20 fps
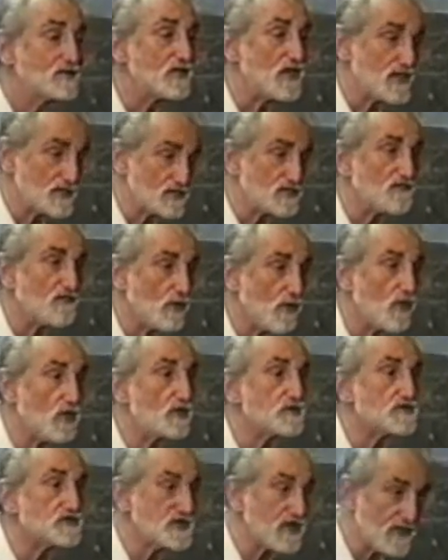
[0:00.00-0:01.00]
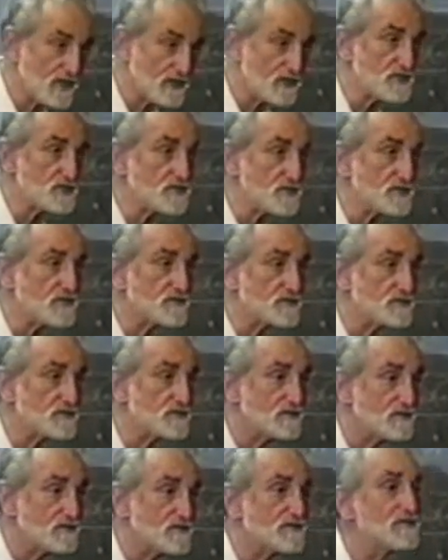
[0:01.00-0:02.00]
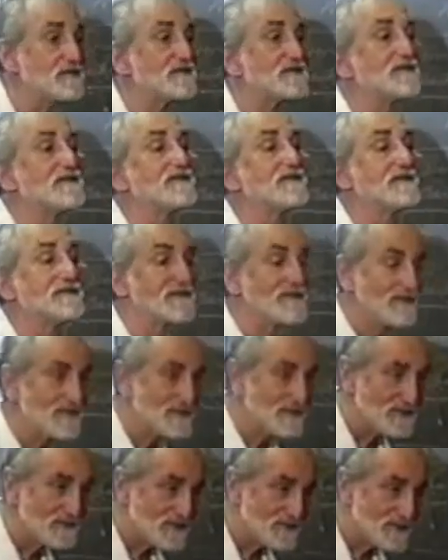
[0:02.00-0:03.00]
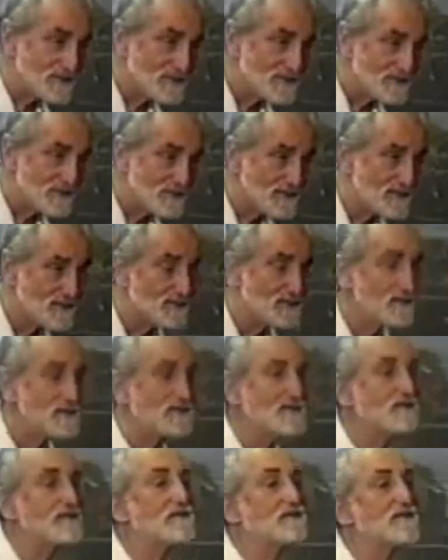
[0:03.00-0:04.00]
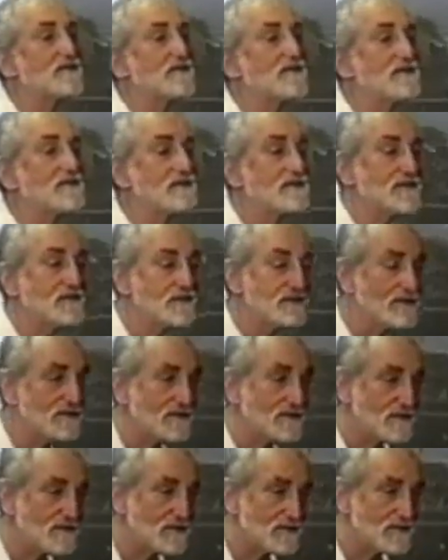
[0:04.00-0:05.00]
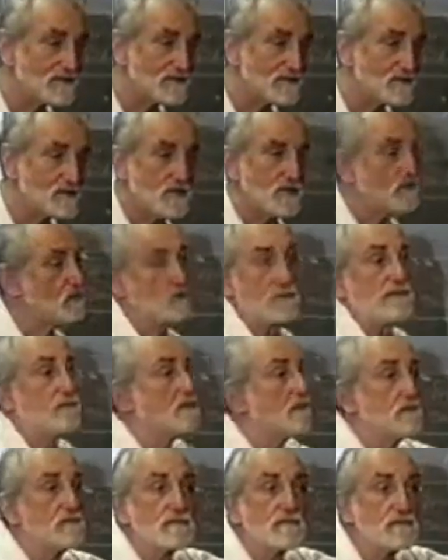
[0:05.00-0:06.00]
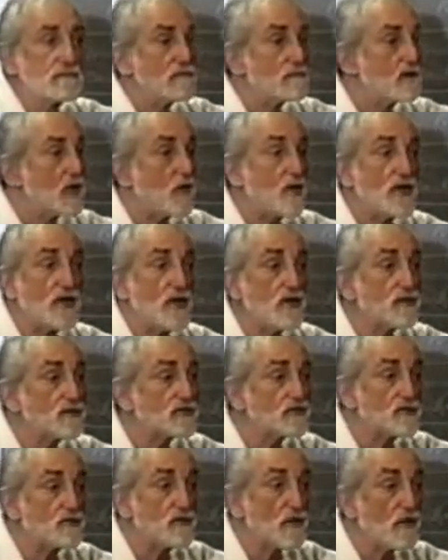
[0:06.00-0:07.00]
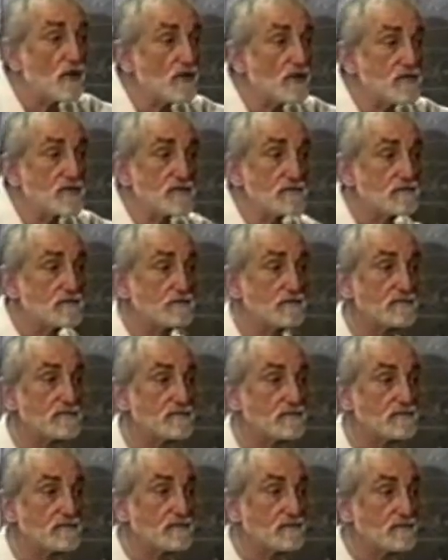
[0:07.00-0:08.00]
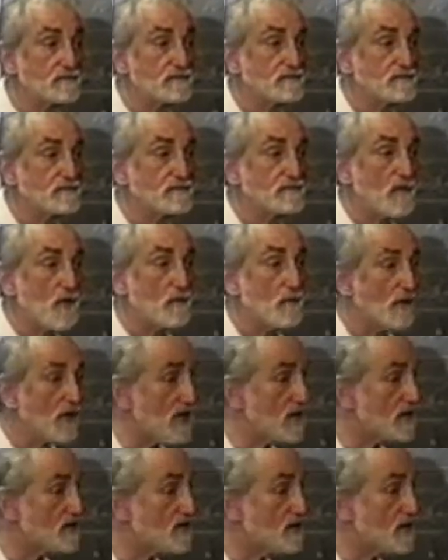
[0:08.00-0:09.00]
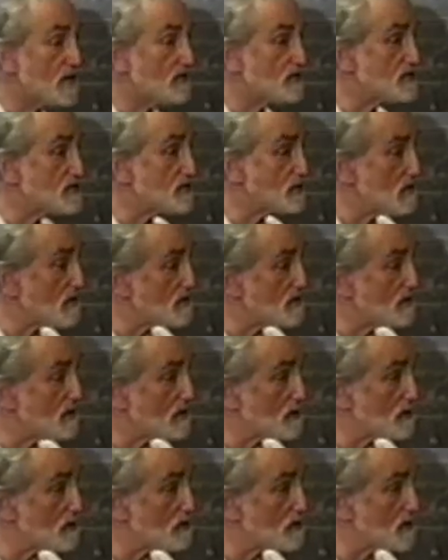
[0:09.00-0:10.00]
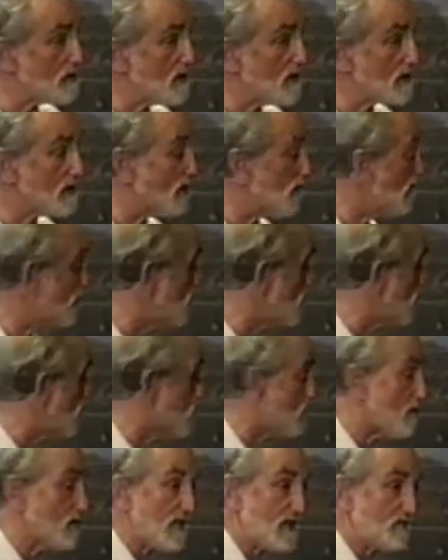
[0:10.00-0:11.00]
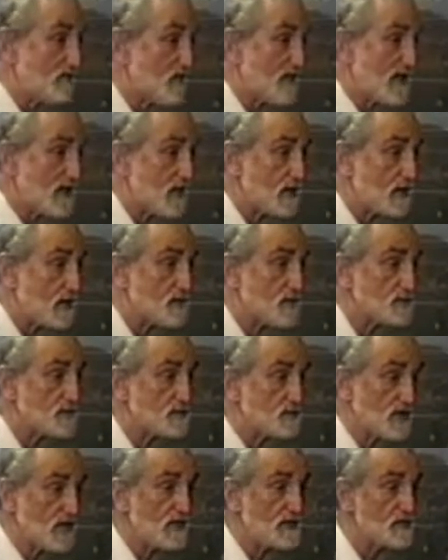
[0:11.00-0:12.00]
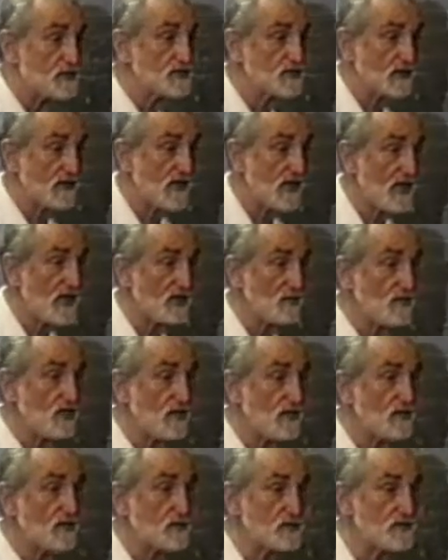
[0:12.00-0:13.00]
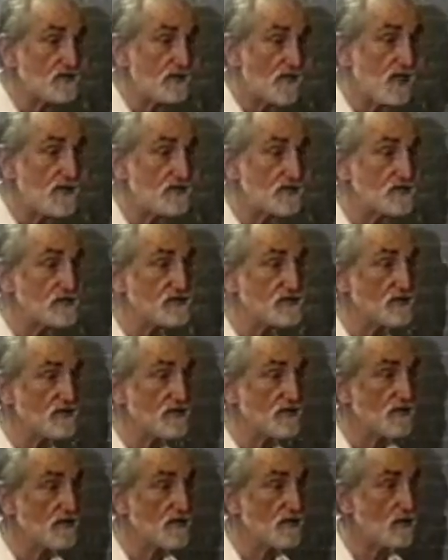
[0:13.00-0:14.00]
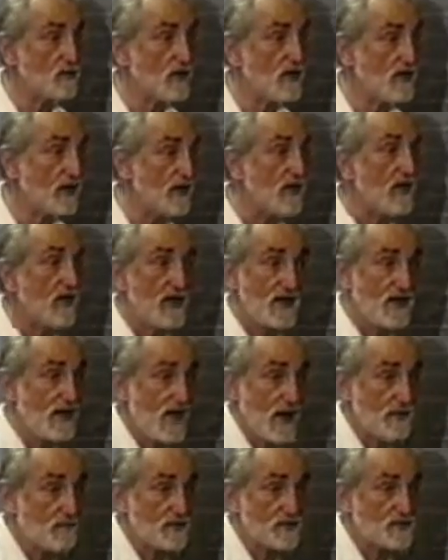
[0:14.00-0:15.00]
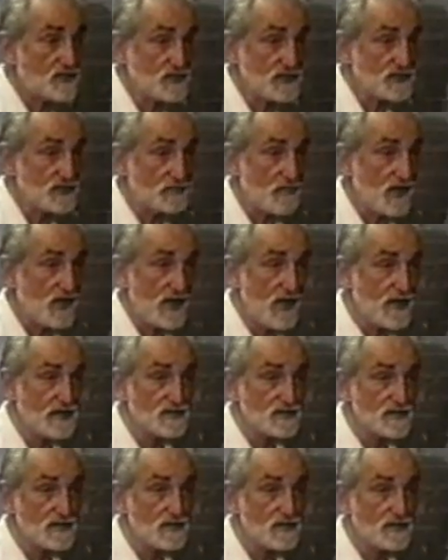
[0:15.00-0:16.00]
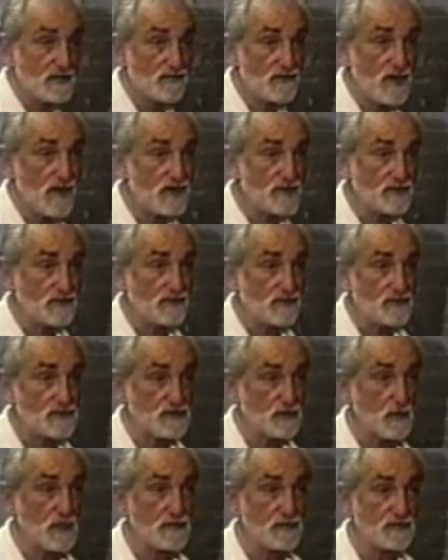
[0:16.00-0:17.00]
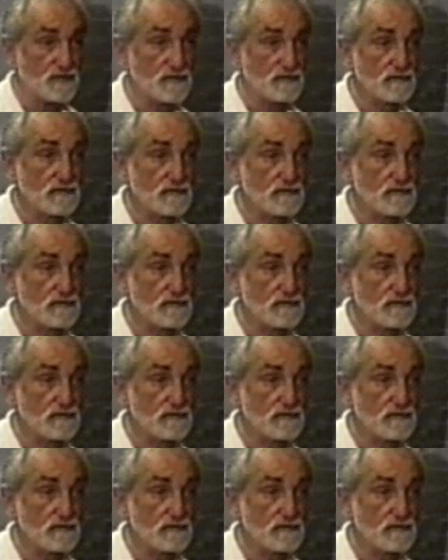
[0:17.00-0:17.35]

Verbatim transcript: Yes, Paul Dionysius. Dionysius was actually who? No one knows who wrote it. But it was written, it looks like, a year after they closed Plato's Academy, and it was found in Syria where it happens just by accident. The philosophers went.